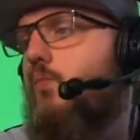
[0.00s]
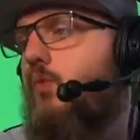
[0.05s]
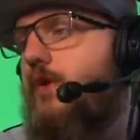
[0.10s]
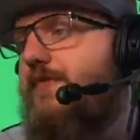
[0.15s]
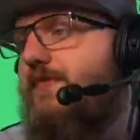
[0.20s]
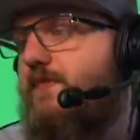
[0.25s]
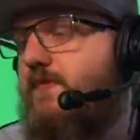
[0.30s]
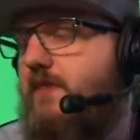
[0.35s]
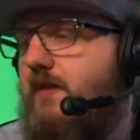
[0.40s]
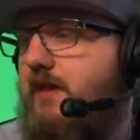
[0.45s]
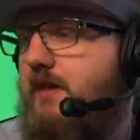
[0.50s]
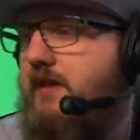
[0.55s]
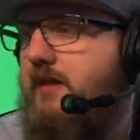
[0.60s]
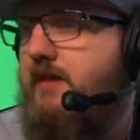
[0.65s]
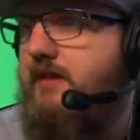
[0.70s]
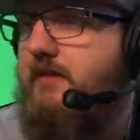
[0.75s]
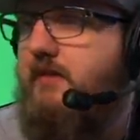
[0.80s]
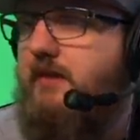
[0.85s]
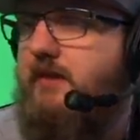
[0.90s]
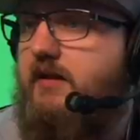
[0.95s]
With
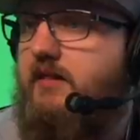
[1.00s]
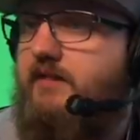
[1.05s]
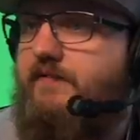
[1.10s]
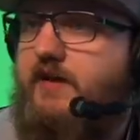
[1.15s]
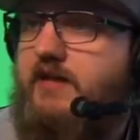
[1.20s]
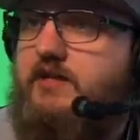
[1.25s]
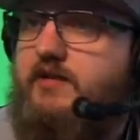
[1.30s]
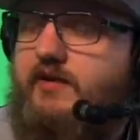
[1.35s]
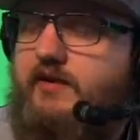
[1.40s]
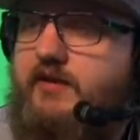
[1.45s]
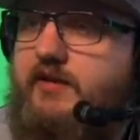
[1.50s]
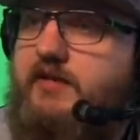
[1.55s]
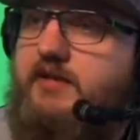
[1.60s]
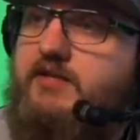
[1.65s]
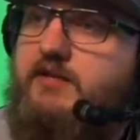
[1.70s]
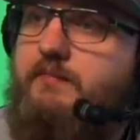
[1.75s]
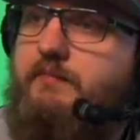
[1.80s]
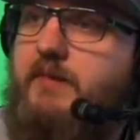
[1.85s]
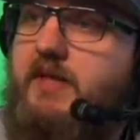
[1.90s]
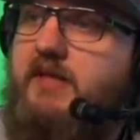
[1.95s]
the victory
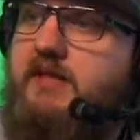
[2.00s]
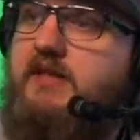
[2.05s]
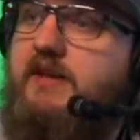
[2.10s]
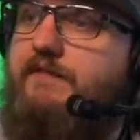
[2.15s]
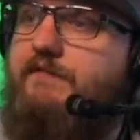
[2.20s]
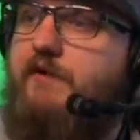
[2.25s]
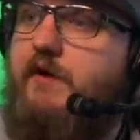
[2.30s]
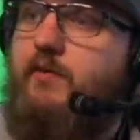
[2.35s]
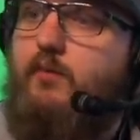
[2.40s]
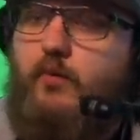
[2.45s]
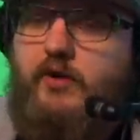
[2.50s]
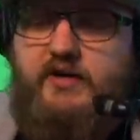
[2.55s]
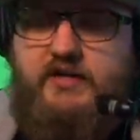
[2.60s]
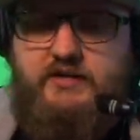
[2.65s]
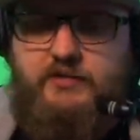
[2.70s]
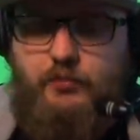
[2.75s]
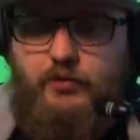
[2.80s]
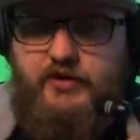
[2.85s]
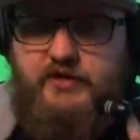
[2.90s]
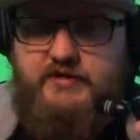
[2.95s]
condition being different,
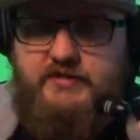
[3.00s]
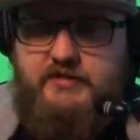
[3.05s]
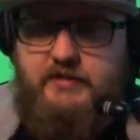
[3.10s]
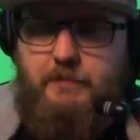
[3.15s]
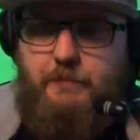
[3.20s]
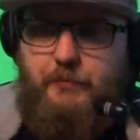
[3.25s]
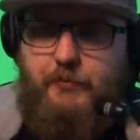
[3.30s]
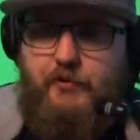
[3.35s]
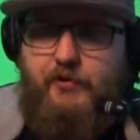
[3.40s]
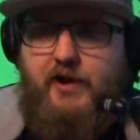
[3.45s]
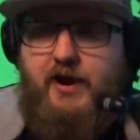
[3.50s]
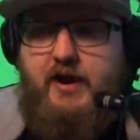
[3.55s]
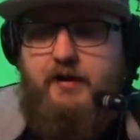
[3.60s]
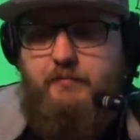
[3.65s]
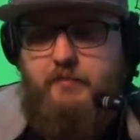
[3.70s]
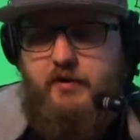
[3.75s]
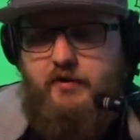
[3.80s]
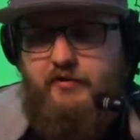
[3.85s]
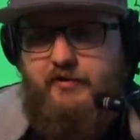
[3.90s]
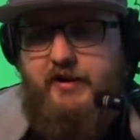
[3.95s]
what is the
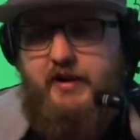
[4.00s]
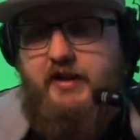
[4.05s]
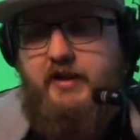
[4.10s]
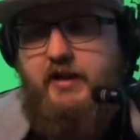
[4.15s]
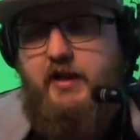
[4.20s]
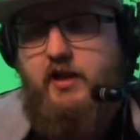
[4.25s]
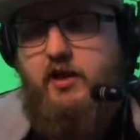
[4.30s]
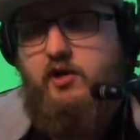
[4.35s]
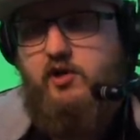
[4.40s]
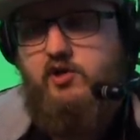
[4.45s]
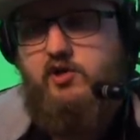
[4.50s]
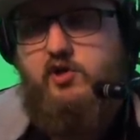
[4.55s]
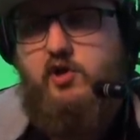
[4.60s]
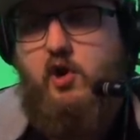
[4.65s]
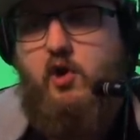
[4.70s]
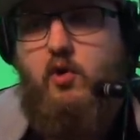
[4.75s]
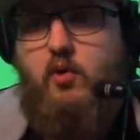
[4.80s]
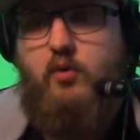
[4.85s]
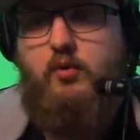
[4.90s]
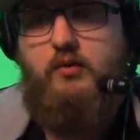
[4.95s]
primary
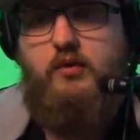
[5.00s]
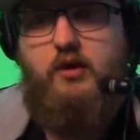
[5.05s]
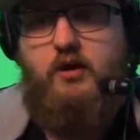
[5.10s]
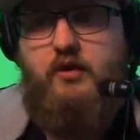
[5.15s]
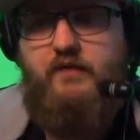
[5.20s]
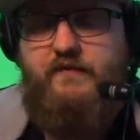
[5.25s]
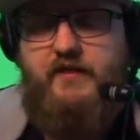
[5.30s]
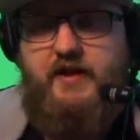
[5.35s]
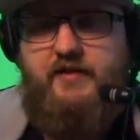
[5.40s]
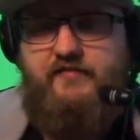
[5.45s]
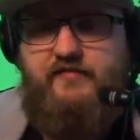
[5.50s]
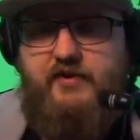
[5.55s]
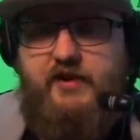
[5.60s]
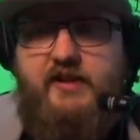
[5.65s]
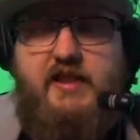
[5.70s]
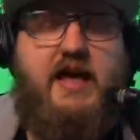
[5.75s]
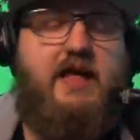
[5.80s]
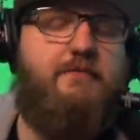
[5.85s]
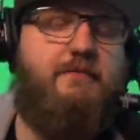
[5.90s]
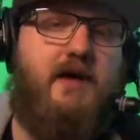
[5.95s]
goal of every
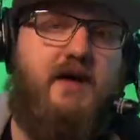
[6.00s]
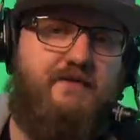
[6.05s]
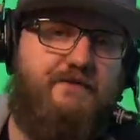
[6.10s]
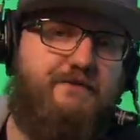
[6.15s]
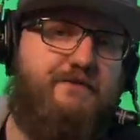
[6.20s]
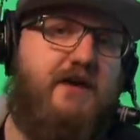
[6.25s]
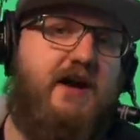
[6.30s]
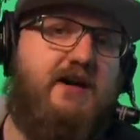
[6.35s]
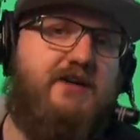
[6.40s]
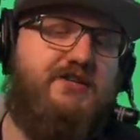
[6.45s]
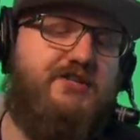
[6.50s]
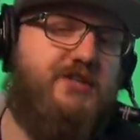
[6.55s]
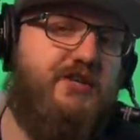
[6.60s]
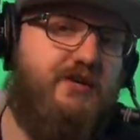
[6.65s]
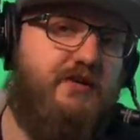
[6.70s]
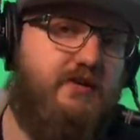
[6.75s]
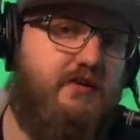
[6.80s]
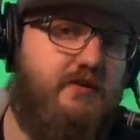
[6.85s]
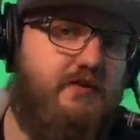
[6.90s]
Nanman faction?